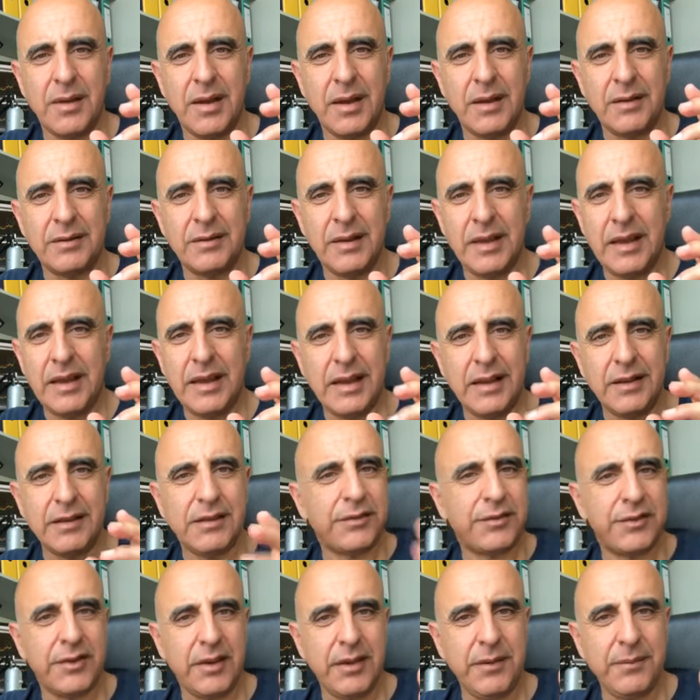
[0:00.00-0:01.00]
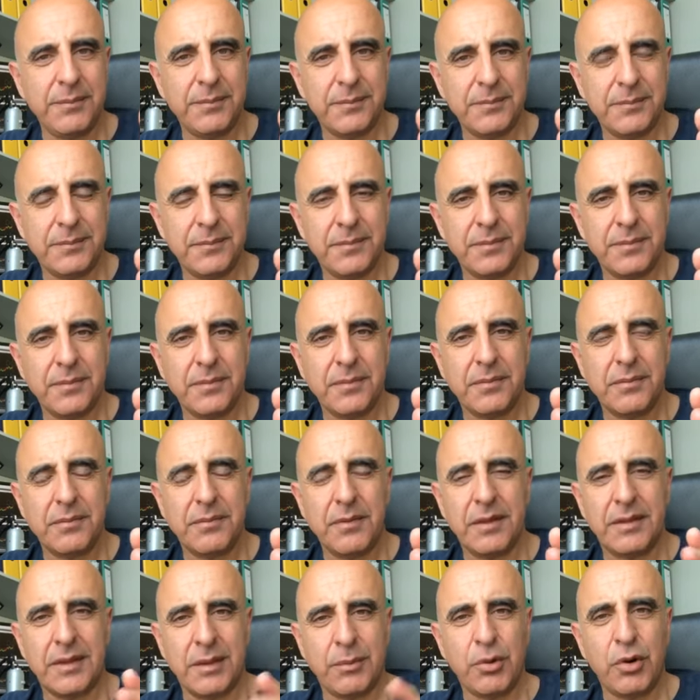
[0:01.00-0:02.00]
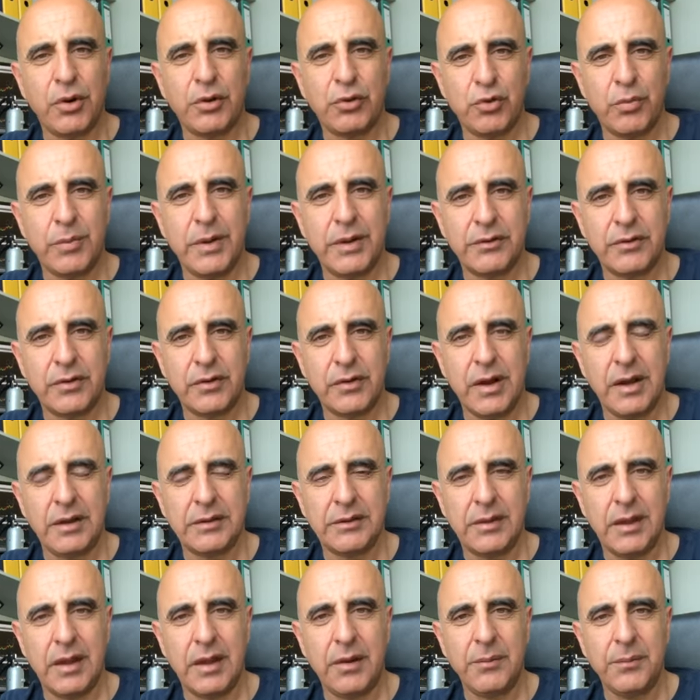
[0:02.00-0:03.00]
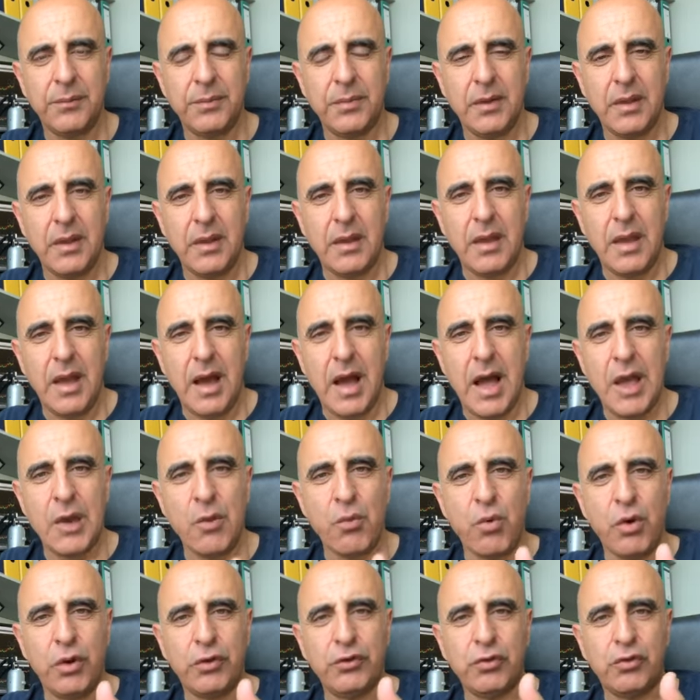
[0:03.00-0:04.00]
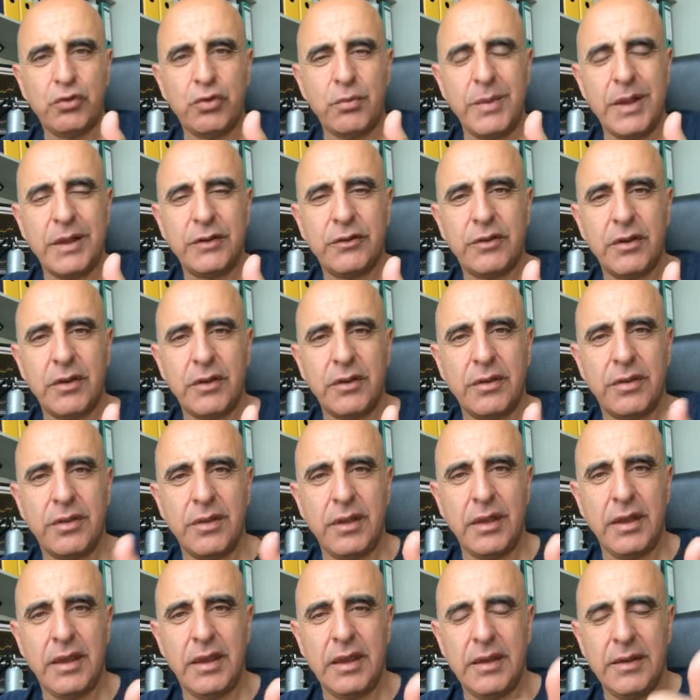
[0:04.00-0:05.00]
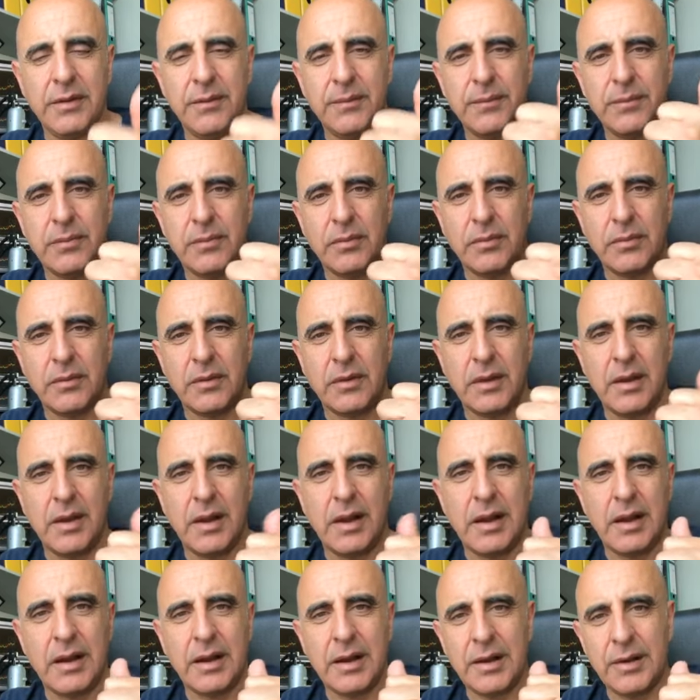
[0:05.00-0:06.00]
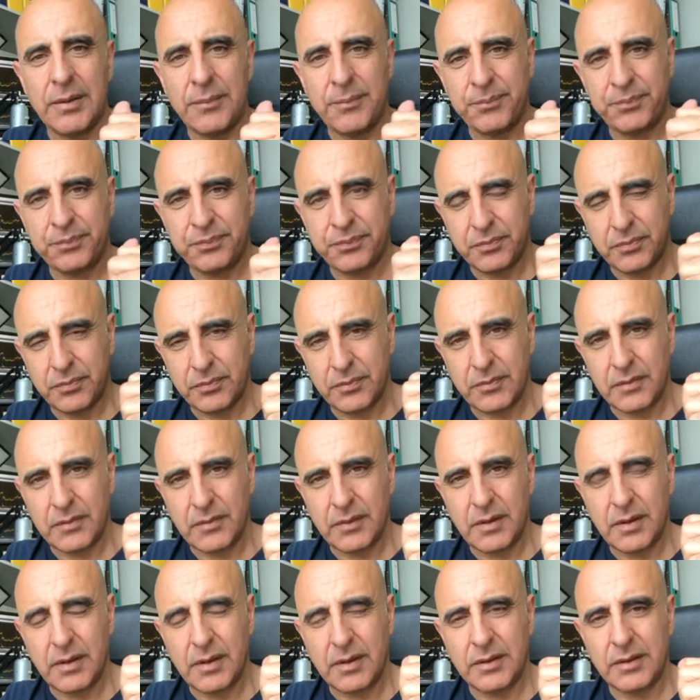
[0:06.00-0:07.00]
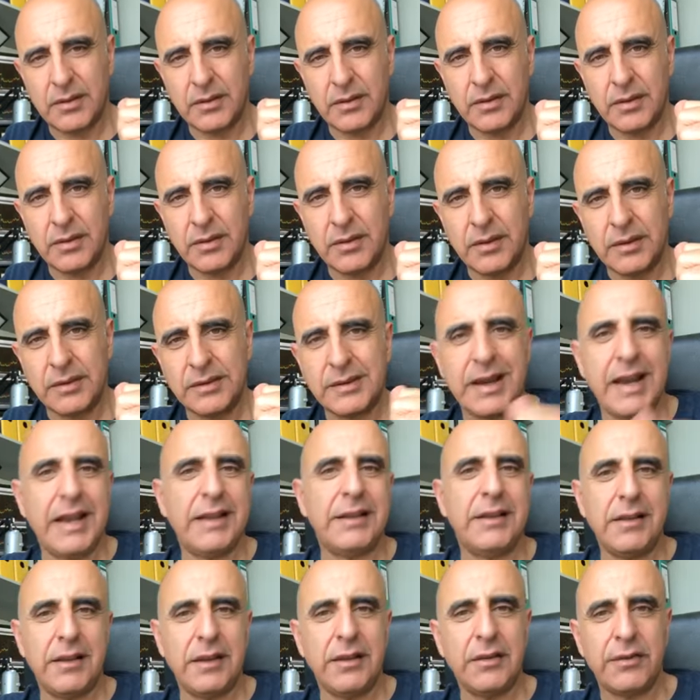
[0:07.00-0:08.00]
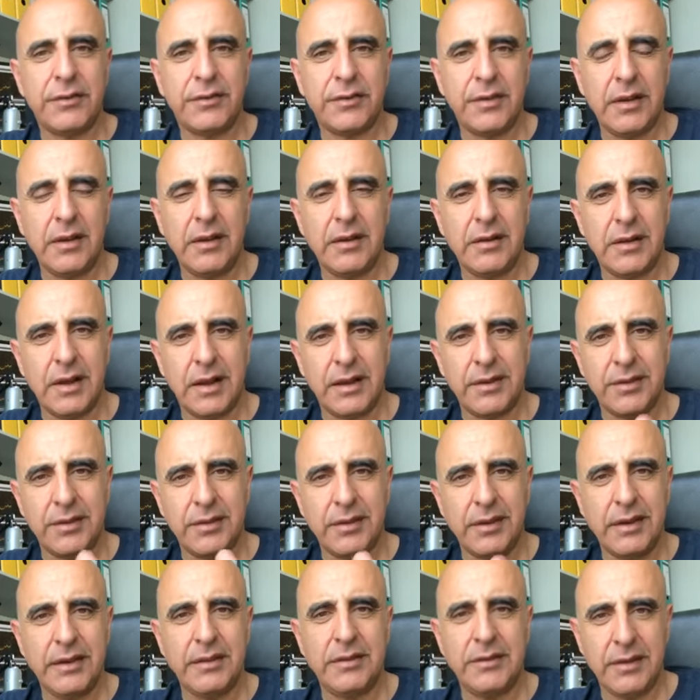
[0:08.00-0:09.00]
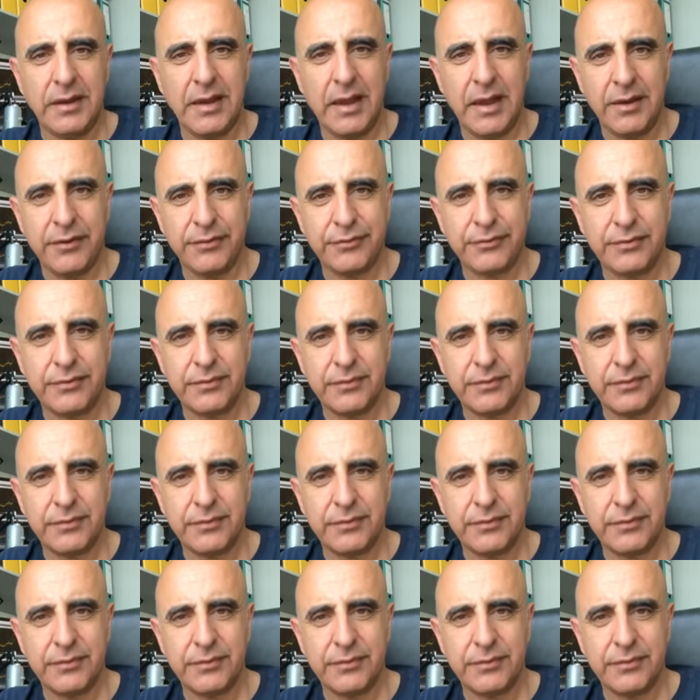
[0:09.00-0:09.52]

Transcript: an indice that I'm going to mention right now. I want you to mention the um, the traded indice, like the E T F.